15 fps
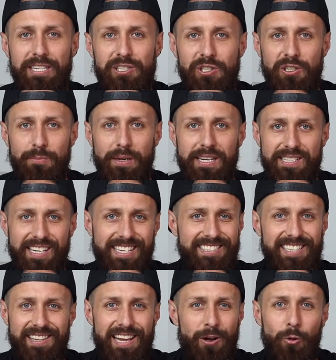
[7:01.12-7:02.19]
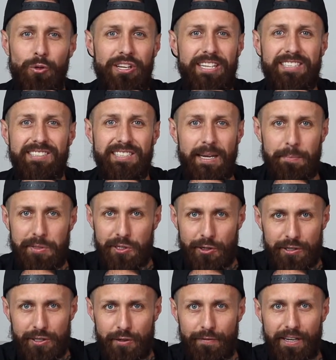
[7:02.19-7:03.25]
cert, because like I said, they only accept
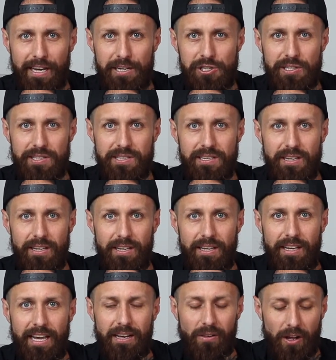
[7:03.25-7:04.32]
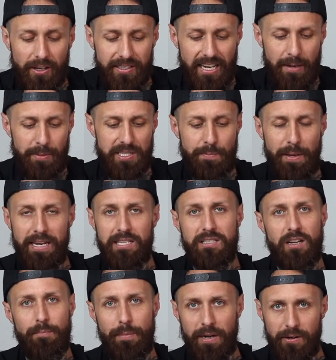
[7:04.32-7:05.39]
certain certifications. And a lot of time it's based
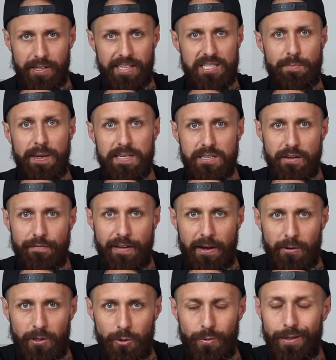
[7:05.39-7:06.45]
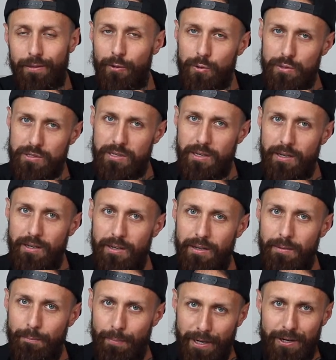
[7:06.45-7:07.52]
on merit, it's based on value, and those
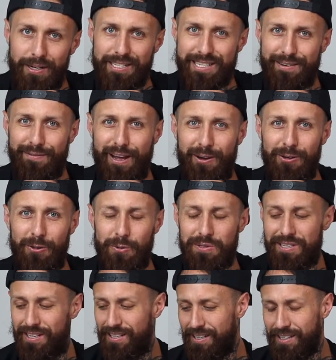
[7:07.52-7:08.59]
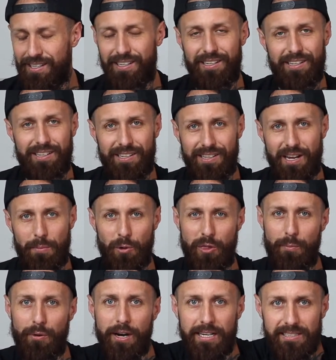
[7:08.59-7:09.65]
merits and values come with
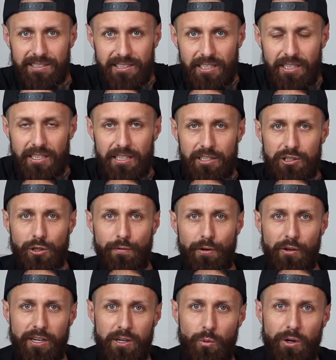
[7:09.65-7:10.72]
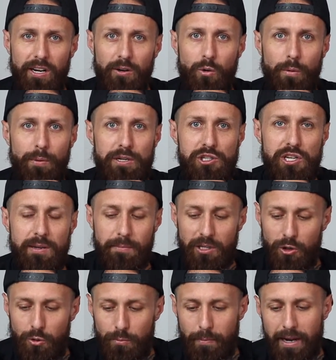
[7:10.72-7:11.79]
a price. So if you're looking to work at a corporate gym,
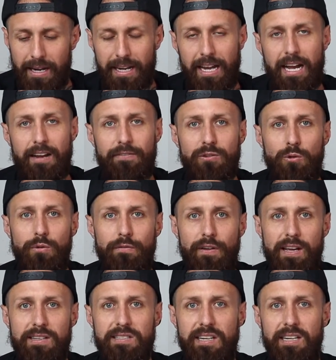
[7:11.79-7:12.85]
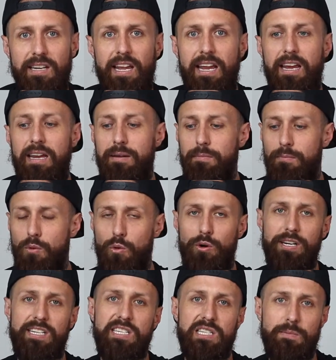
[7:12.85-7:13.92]
you might have to invest in a
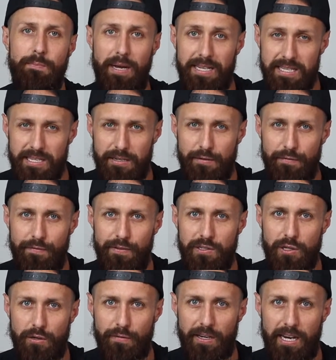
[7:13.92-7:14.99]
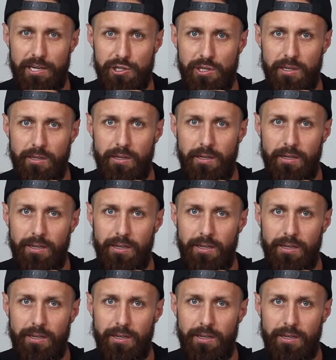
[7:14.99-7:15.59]
more expensive certification.